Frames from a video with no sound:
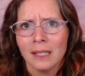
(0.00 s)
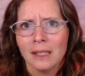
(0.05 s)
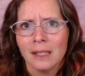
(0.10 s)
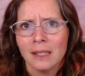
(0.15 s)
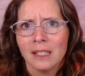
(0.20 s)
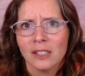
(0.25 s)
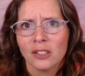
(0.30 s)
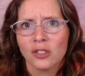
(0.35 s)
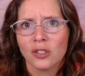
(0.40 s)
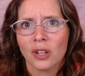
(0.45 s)

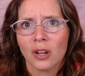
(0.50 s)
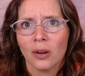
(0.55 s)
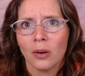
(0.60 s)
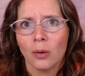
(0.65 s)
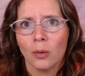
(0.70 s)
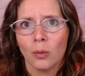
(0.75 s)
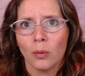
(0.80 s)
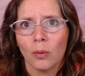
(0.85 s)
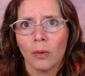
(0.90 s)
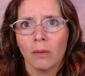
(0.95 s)

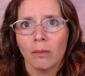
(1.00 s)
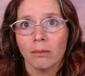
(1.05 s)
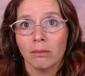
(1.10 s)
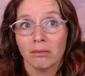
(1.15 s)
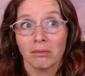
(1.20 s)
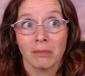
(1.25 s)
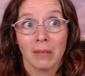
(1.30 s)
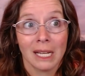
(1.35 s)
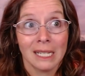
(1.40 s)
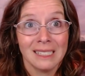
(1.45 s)
So
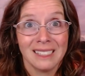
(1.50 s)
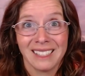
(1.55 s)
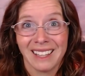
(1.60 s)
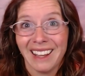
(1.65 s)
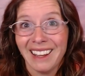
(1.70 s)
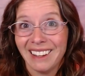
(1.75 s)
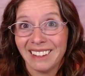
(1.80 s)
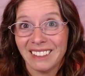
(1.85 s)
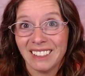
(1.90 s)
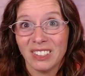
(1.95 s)
I
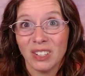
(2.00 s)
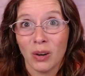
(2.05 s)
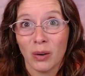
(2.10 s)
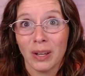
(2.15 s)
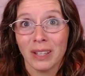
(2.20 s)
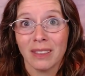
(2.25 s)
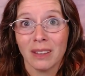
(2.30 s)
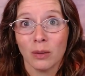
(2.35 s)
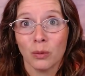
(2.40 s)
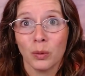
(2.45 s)
said, I
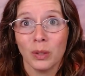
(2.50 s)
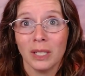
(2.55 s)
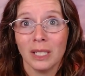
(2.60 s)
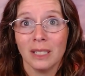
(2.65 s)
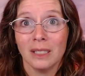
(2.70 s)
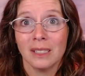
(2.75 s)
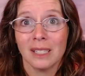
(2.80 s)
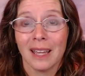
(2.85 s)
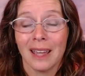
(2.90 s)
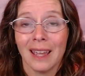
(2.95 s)
think we
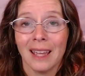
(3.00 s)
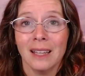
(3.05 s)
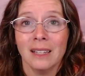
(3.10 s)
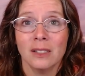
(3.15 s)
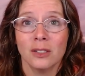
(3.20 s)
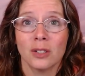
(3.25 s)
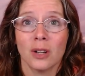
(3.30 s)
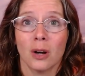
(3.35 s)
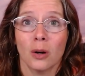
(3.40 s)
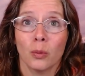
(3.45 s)
need to
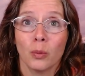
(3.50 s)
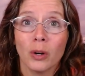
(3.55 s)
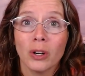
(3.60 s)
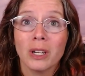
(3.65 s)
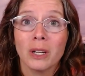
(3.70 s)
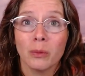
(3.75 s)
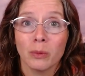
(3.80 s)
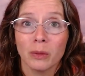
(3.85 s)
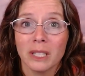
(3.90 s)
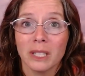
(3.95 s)
end our
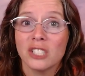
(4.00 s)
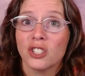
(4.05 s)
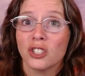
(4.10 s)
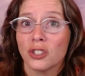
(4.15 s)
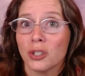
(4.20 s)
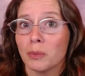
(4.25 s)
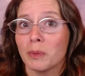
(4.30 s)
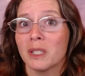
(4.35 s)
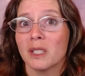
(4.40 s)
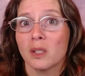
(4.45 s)
working
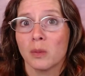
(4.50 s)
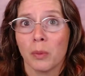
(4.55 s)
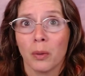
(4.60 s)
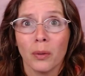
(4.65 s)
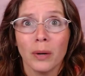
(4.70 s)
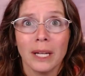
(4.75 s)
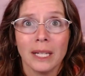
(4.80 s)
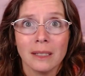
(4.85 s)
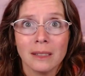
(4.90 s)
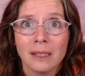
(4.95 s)
relationship at this
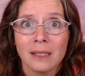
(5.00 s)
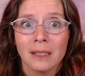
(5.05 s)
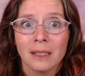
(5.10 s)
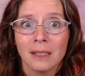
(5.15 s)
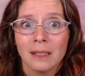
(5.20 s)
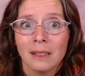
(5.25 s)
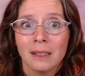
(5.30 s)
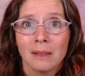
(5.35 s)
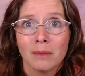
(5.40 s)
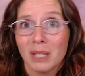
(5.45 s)
point
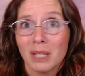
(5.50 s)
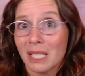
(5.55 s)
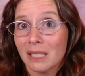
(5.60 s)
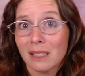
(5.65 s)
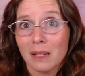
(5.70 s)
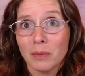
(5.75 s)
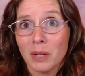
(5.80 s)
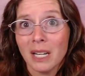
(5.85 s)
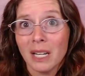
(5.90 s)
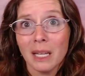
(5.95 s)
because
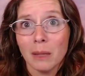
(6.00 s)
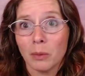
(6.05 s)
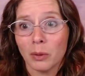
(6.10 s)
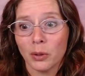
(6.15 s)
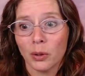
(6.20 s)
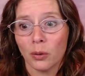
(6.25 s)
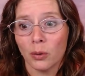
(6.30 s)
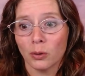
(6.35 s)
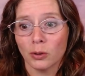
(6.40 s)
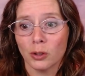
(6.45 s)
I'm not able
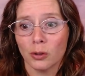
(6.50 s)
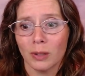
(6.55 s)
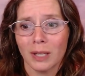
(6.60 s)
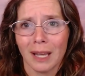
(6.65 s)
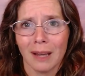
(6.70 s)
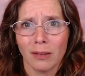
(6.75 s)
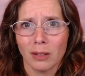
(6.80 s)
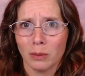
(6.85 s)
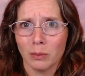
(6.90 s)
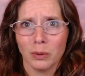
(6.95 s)
to hold you
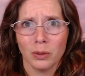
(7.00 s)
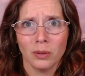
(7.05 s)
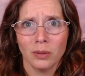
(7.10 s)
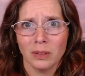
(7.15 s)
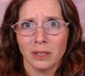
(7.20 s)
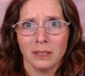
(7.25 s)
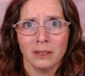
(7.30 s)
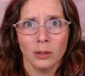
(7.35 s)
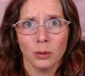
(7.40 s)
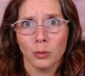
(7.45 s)
accountable
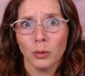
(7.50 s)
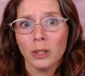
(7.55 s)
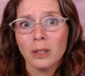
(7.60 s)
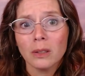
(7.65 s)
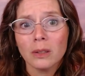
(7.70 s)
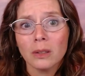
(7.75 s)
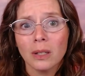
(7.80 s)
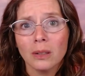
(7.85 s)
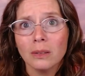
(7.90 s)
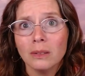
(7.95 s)
and your
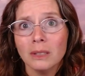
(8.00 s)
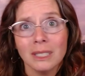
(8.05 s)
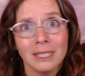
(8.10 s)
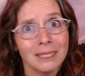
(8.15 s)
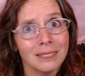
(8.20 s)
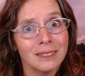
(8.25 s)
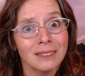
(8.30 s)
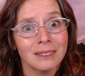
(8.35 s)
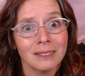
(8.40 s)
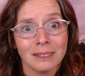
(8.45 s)
workload
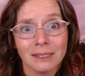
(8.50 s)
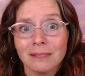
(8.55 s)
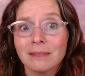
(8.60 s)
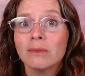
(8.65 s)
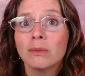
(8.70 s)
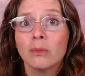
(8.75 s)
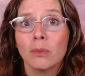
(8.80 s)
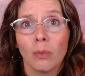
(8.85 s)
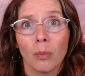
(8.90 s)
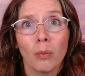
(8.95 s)
is
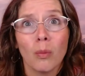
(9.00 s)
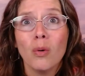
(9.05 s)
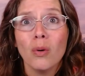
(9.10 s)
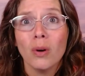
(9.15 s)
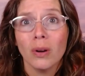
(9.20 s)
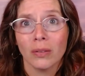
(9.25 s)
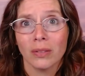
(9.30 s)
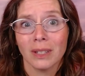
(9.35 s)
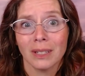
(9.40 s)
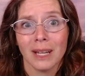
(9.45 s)

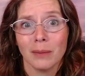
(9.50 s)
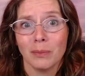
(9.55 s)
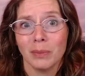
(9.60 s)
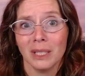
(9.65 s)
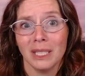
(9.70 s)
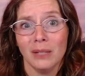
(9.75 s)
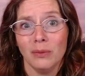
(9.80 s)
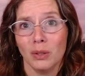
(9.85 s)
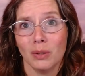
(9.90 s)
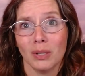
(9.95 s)
more than I
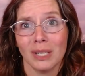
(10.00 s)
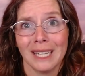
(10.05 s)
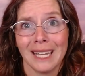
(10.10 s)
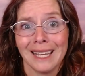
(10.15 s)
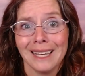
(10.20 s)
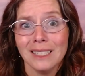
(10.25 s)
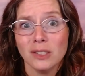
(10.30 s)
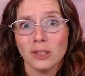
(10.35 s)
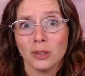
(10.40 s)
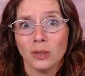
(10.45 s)
believe you can
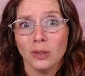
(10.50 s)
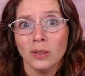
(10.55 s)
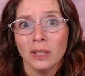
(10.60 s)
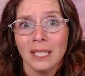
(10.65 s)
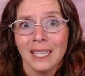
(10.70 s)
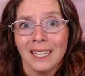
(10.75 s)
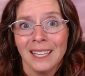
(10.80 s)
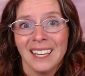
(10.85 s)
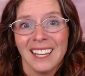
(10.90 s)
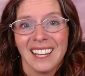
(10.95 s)
handle.
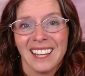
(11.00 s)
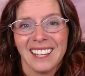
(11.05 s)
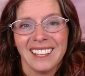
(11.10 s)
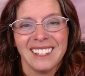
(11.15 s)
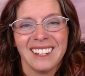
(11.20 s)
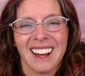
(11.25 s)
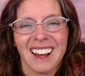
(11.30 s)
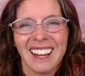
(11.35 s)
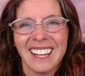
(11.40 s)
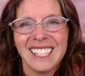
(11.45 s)

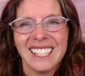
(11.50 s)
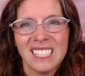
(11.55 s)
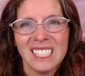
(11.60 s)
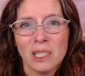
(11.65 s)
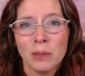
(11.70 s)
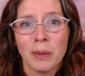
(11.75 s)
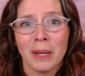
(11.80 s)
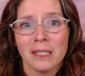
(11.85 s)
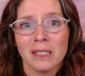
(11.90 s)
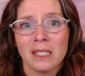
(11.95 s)
And I need
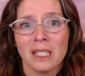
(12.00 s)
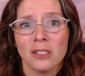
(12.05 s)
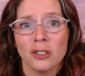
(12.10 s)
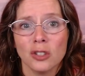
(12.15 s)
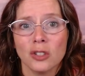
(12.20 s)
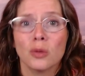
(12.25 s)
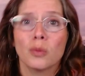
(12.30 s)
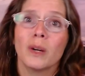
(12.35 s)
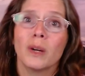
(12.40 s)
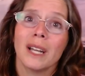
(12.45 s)
to pay
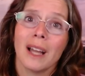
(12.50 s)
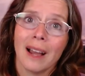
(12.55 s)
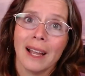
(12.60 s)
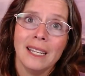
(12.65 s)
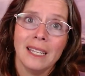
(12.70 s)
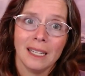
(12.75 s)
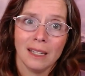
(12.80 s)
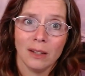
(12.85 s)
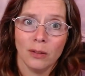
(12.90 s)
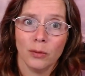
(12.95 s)
attention to what I
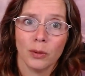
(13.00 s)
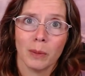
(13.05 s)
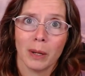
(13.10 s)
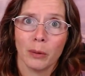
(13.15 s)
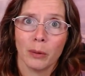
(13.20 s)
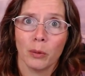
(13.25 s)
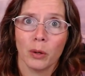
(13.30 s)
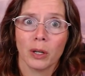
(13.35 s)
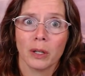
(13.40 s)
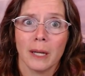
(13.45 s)
need for my
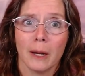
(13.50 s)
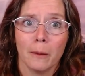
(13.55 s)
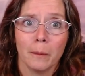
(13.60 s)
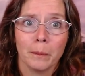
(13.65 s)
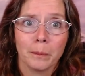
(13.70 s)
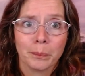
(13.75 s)
work now,